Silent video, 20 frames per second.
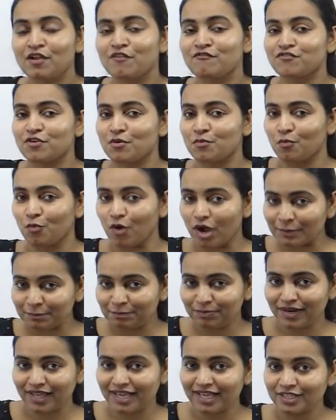from one
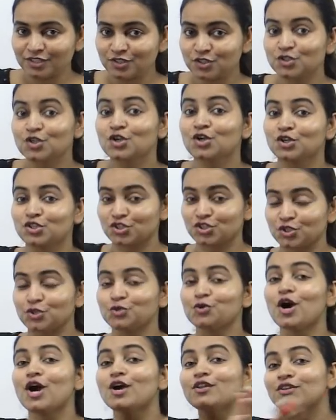place
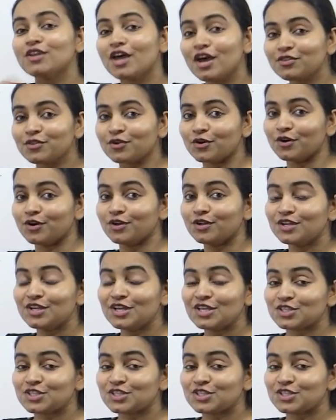to another.